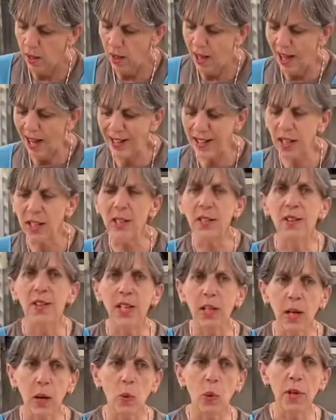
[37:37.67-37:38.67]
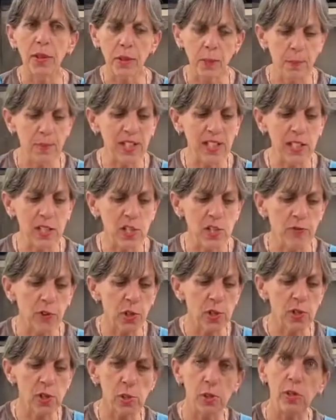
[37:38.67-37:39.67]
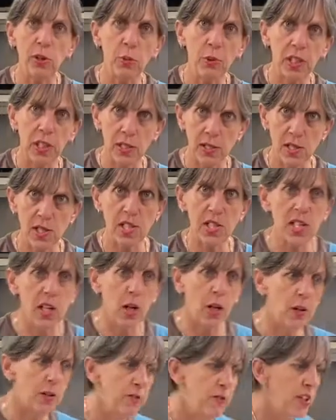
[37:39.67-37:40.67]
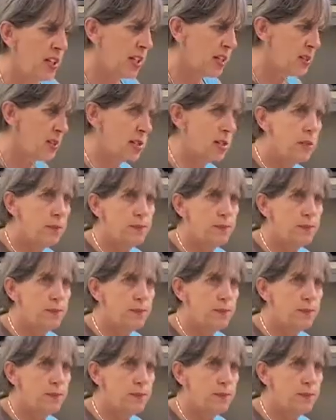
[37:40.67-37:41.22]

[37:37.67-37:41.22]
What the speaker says: I kind of think I want the beans first so that we can see all of this.